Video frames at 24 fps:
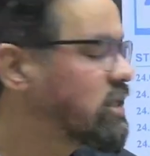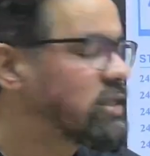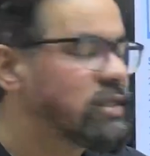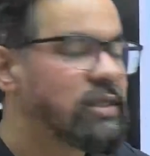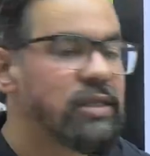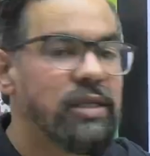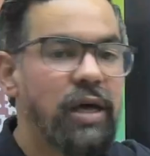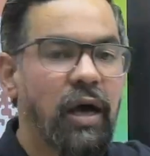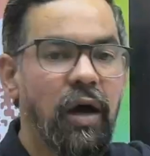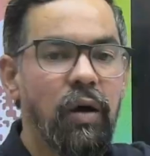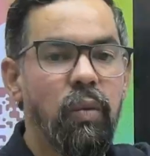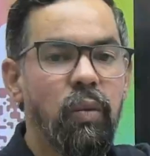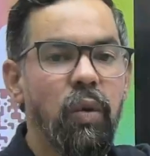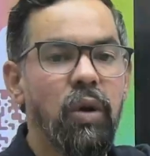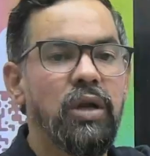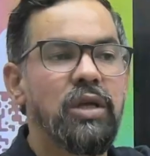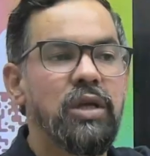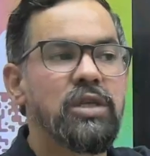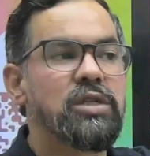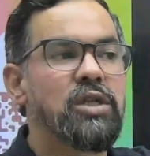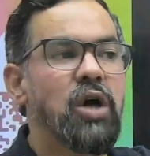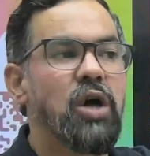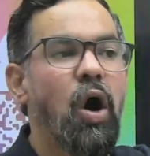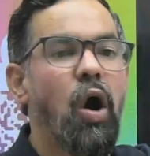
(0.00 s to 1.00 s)
what is the
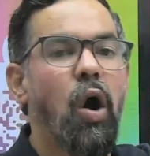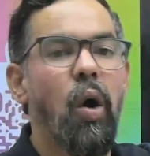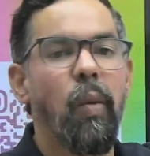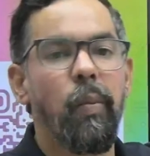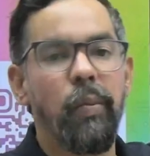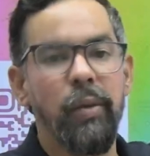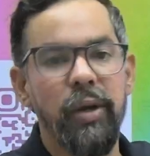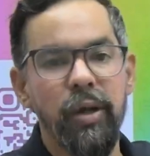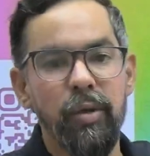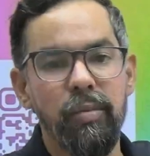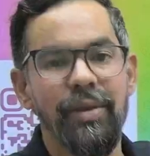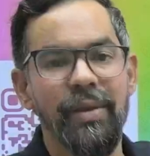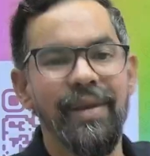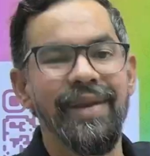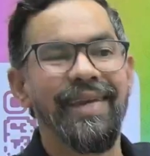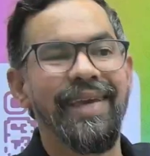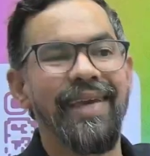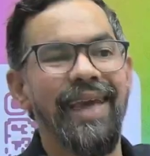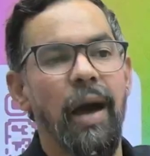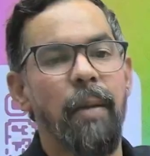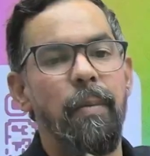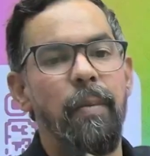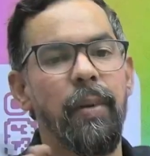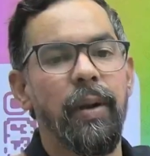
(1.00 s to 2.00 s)
optimal
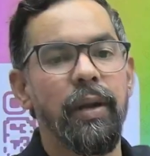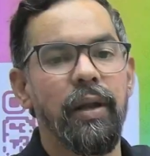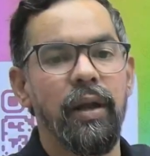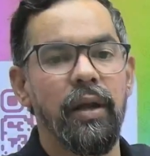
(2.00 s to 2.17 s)
capital